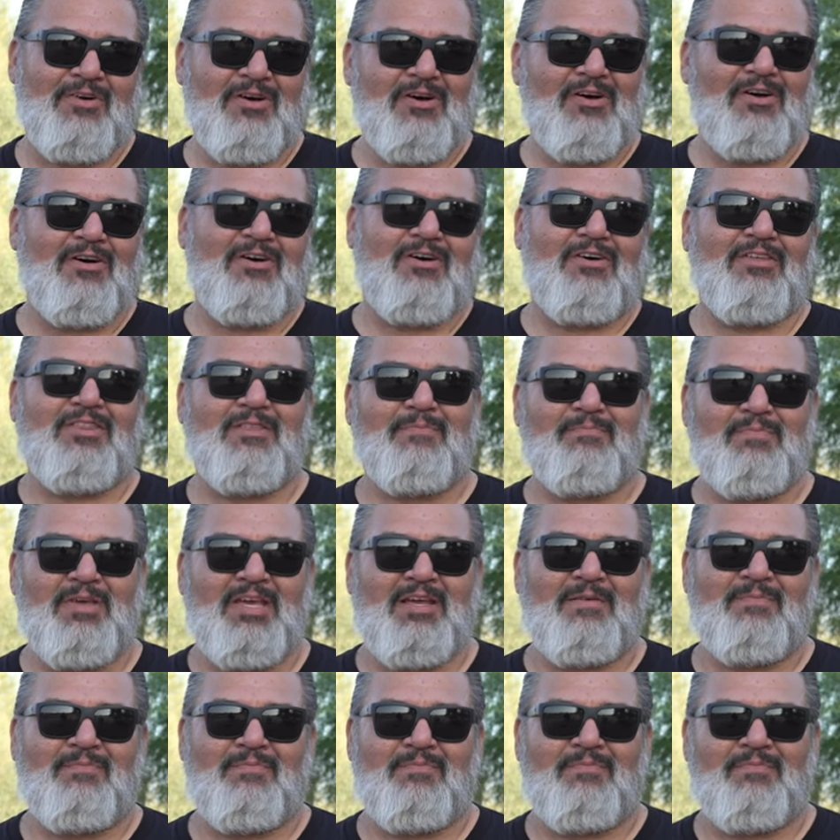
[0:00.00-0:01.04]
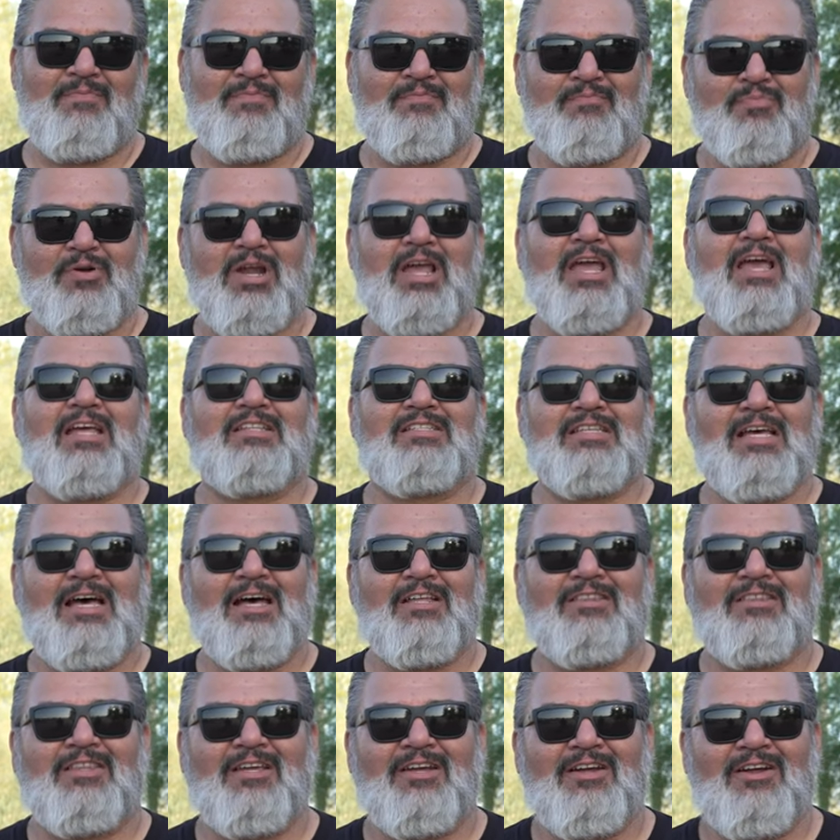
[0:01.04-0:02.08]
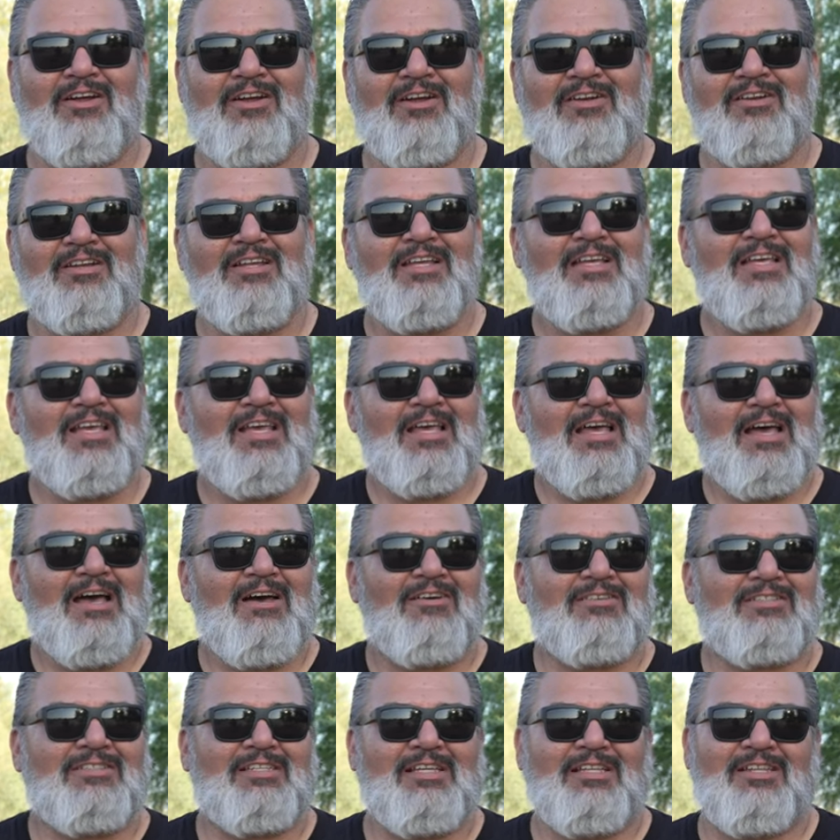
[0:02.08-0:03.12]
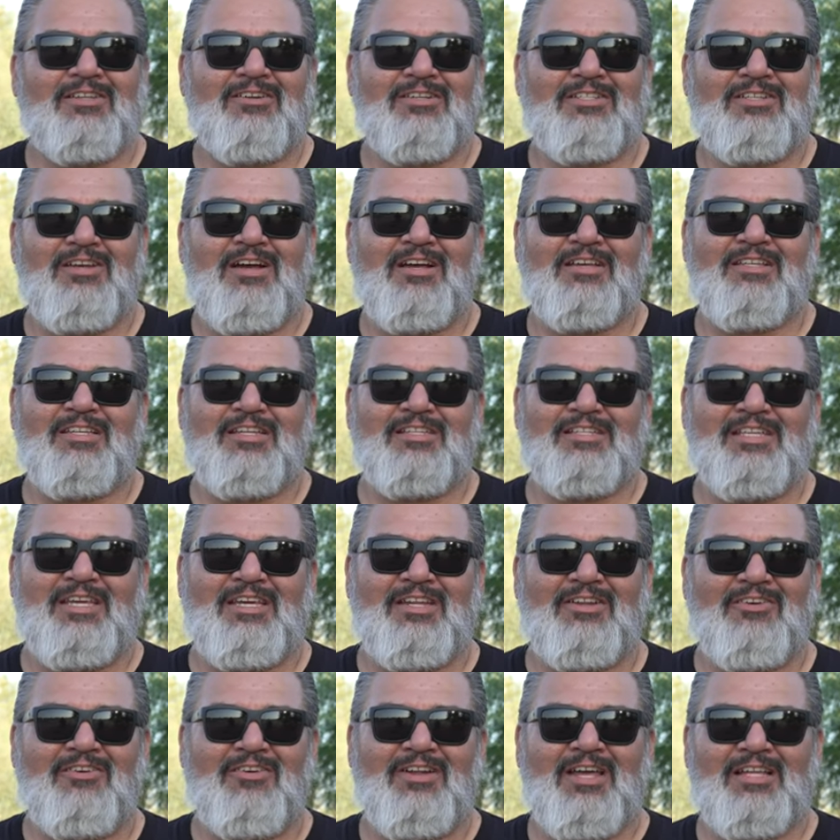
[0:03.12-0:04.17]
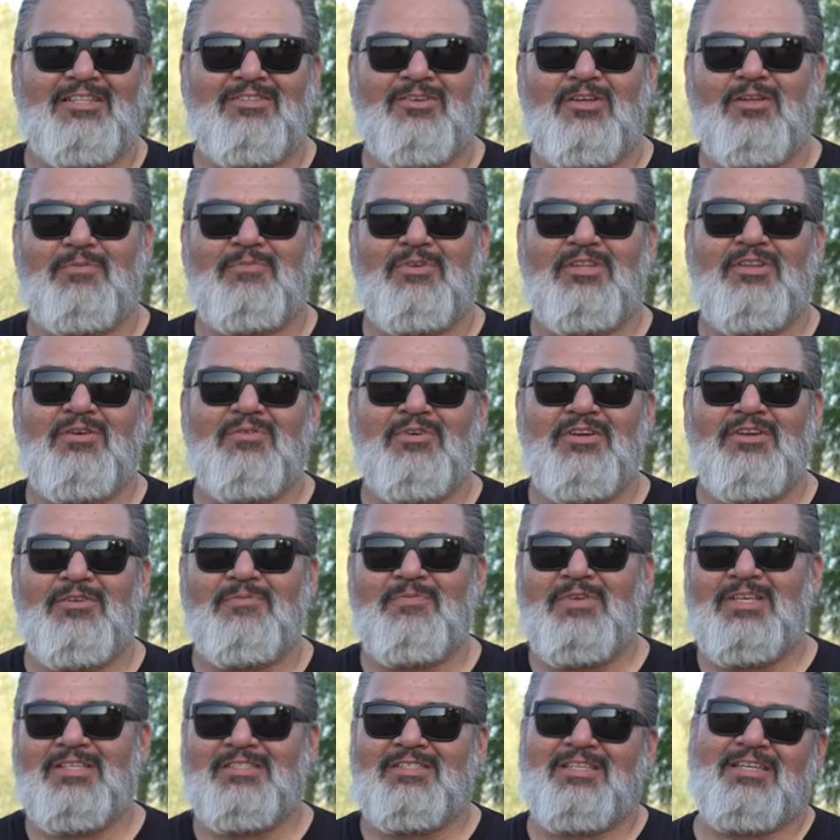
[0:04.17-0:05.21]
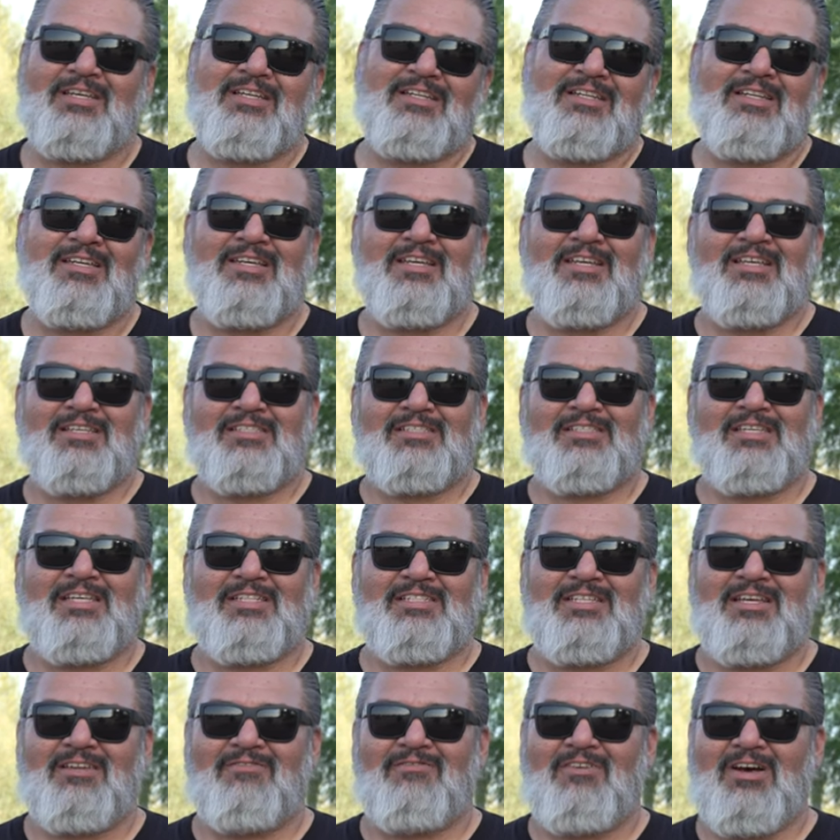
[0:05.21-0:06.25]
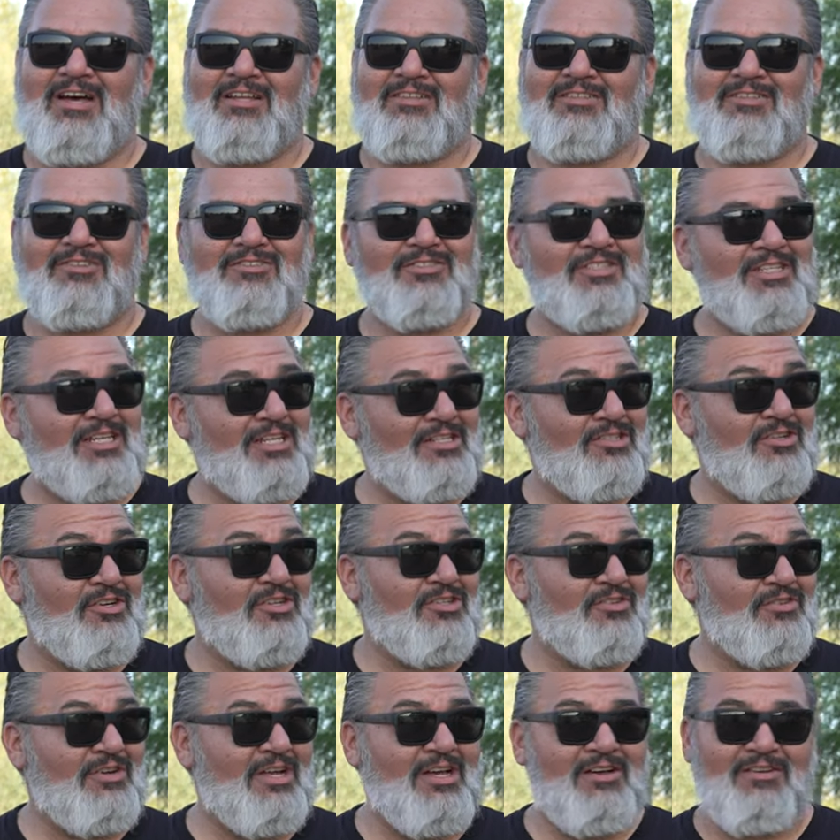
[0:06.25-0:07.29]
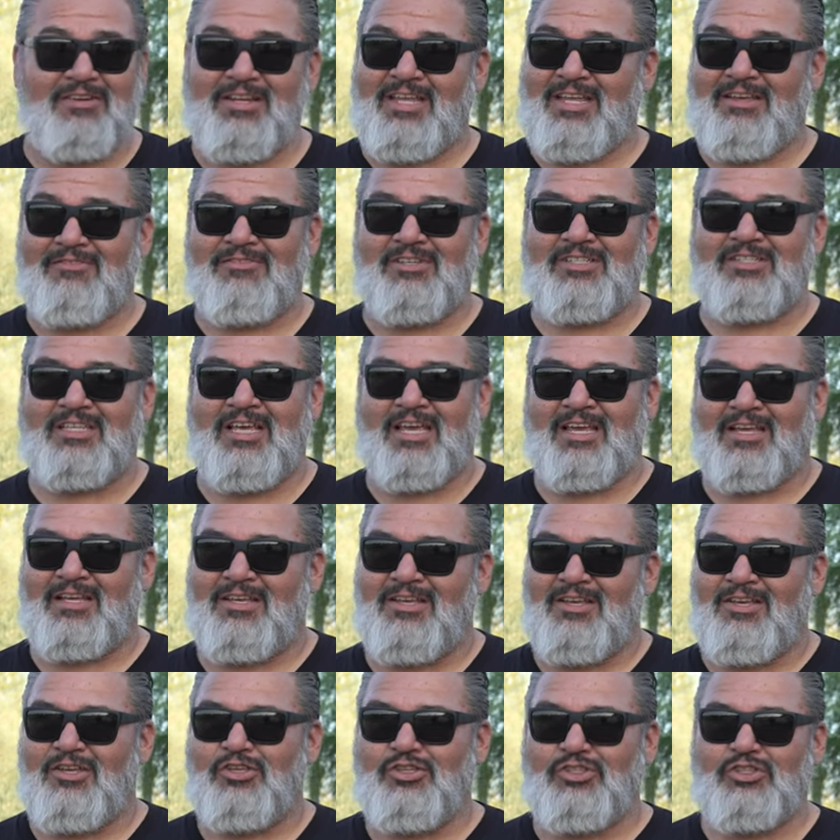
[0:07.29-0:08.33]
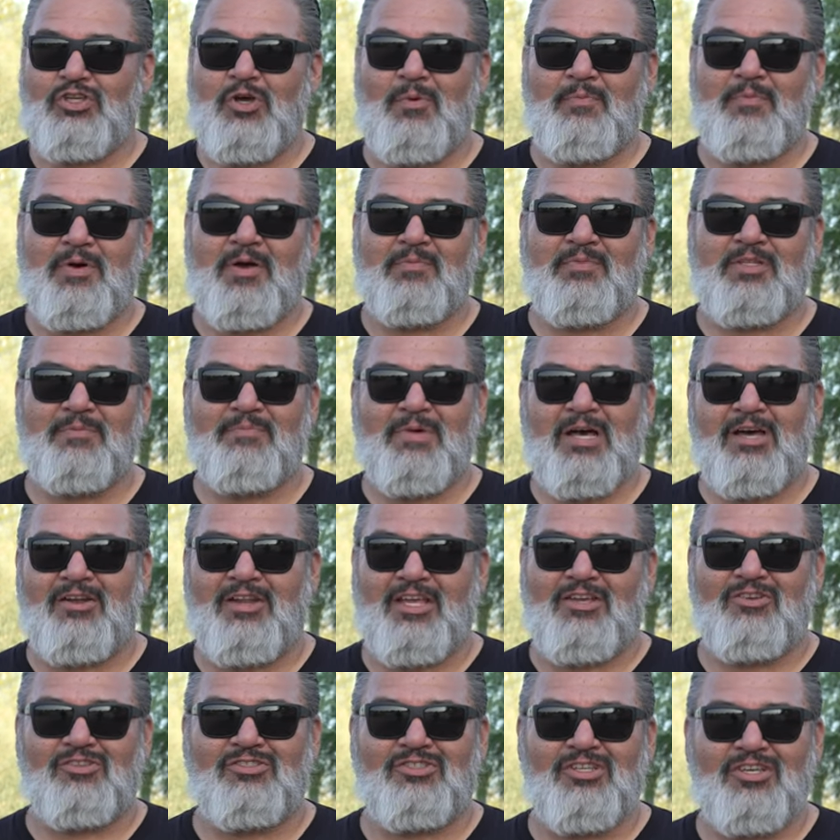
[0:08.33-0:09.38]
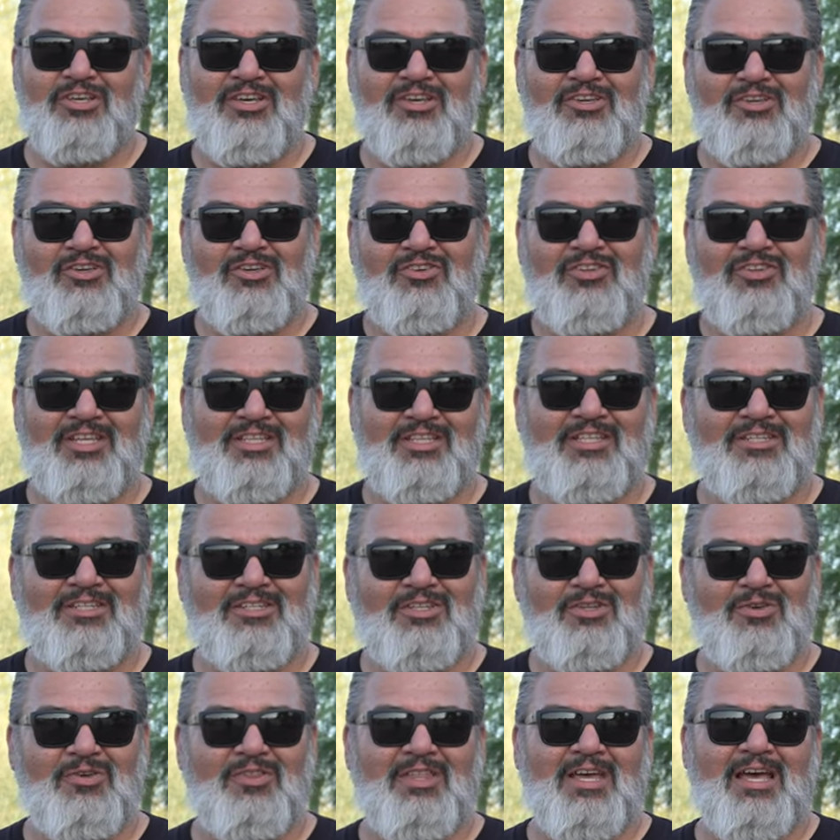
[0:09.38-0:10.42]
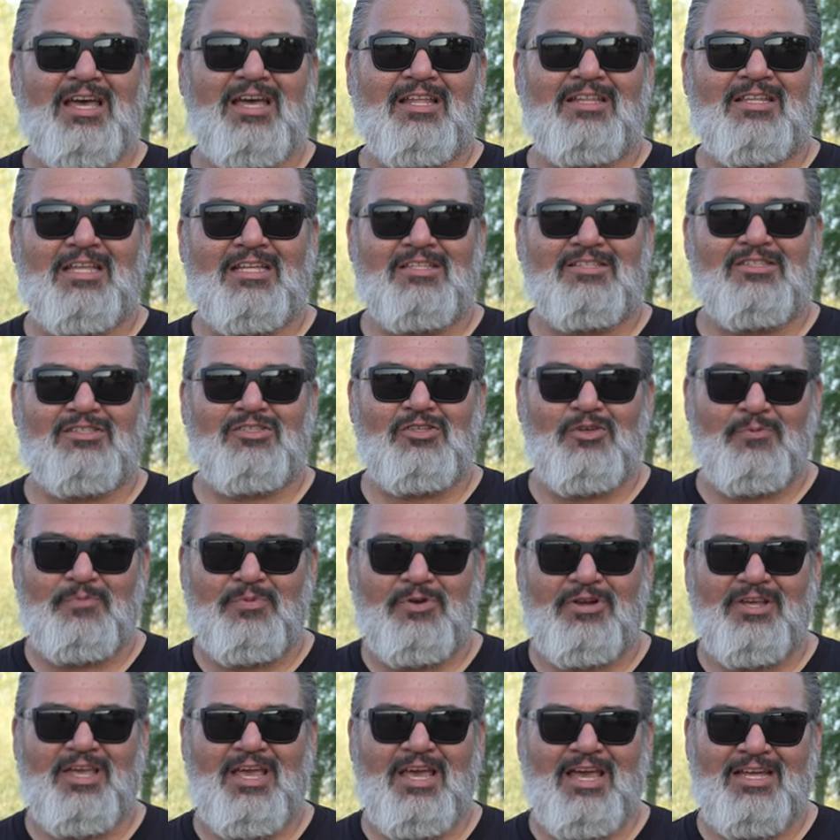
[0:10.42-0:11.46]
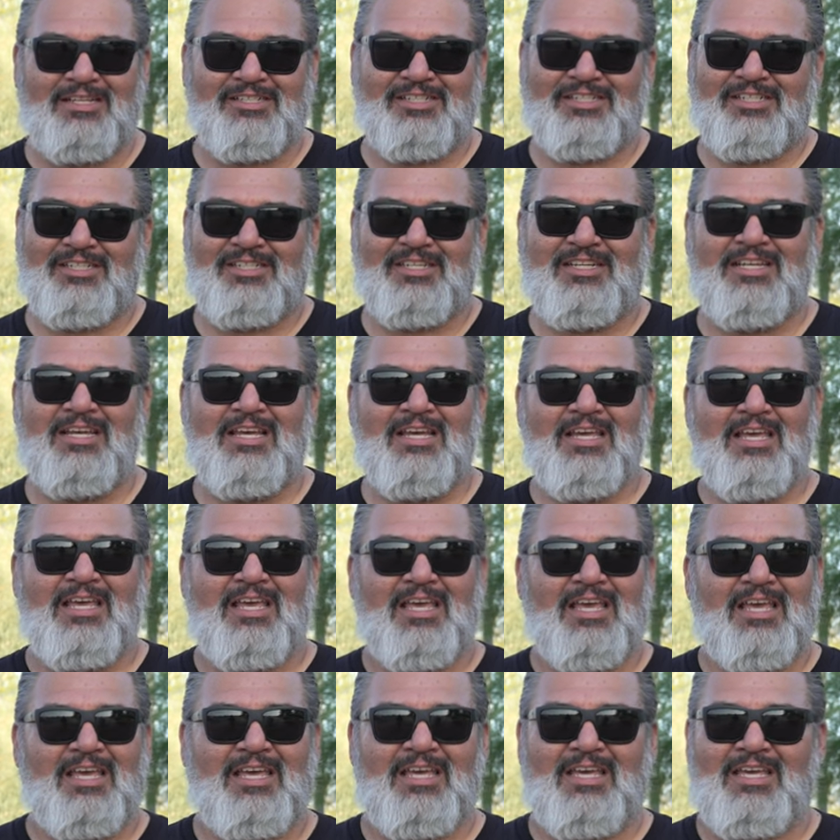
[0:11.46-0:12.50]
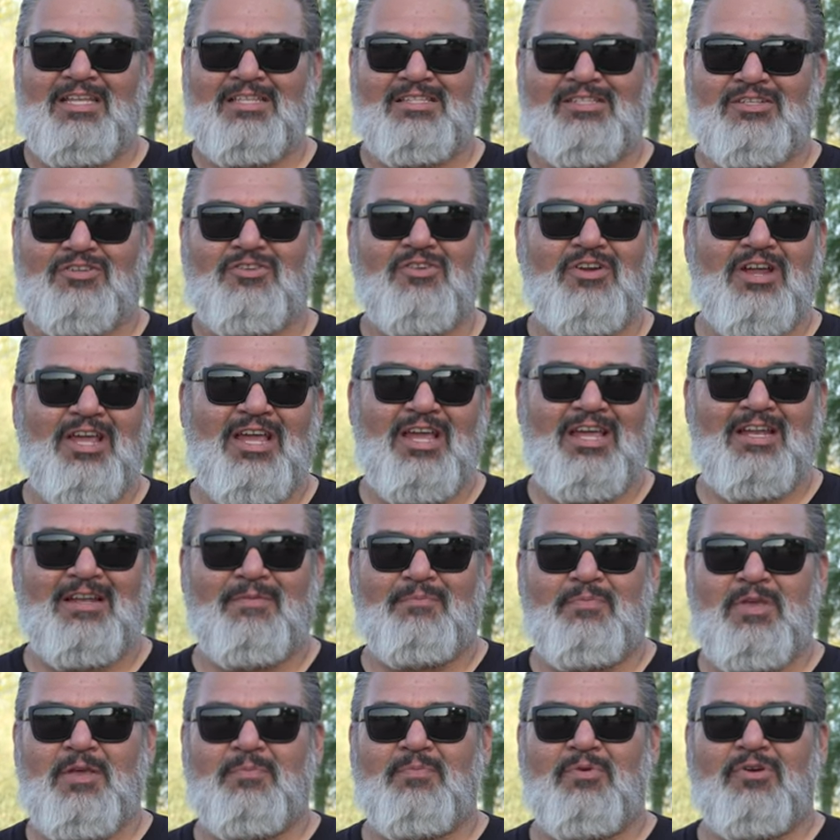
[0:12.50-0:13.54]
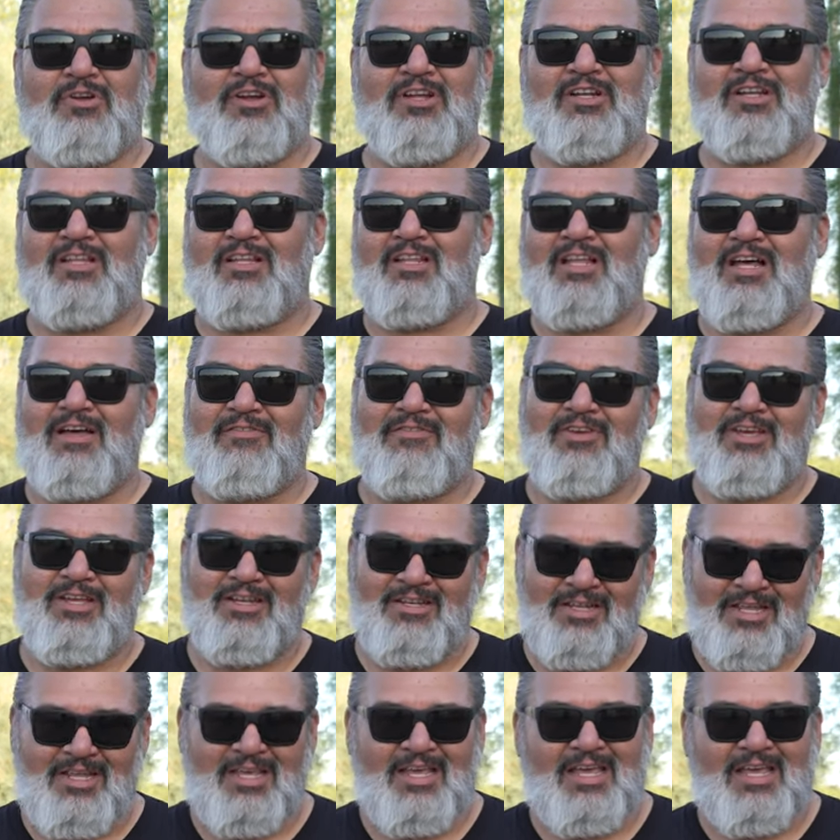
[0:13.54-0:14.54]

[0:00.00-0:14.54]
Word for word: of all the big brands out there. I was sitting there talking to Dino and I told him, you know what you're missing? C10 Vatos. And he turns around, he was like so pumped about it. He goes, you need to do that. That's super catchy. It, it's great. People are gonna love it.